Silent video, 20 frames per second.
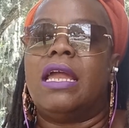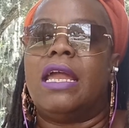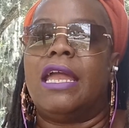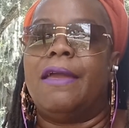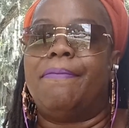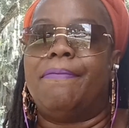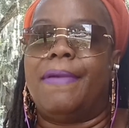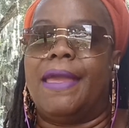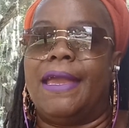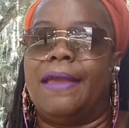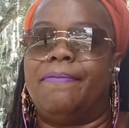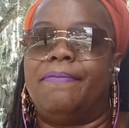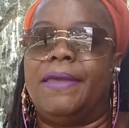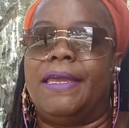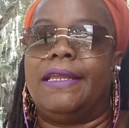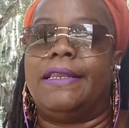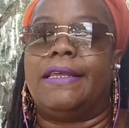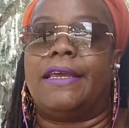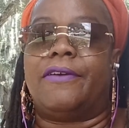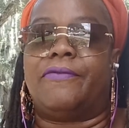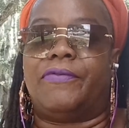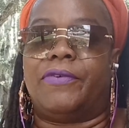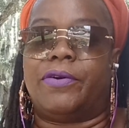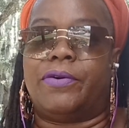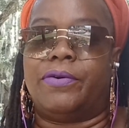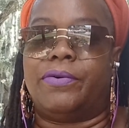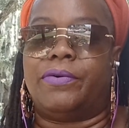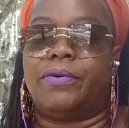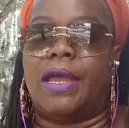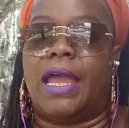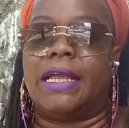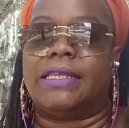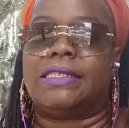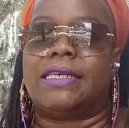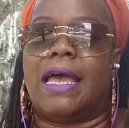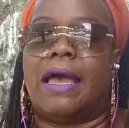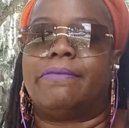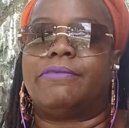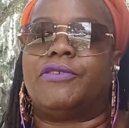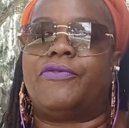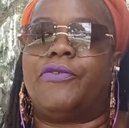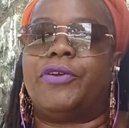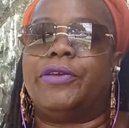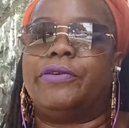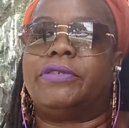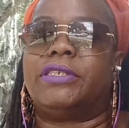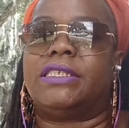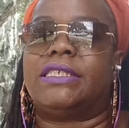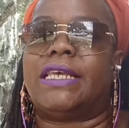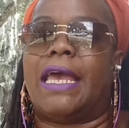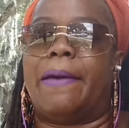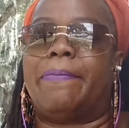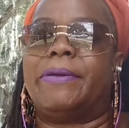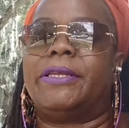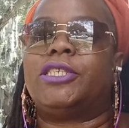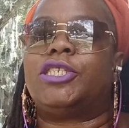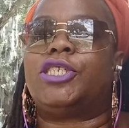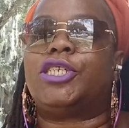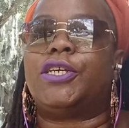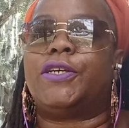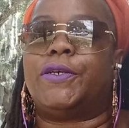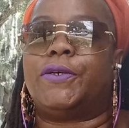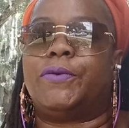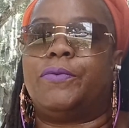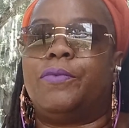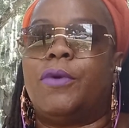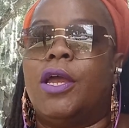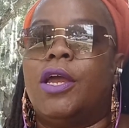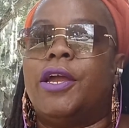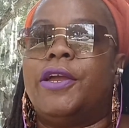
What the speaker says: it may be difficult at times for you to tap into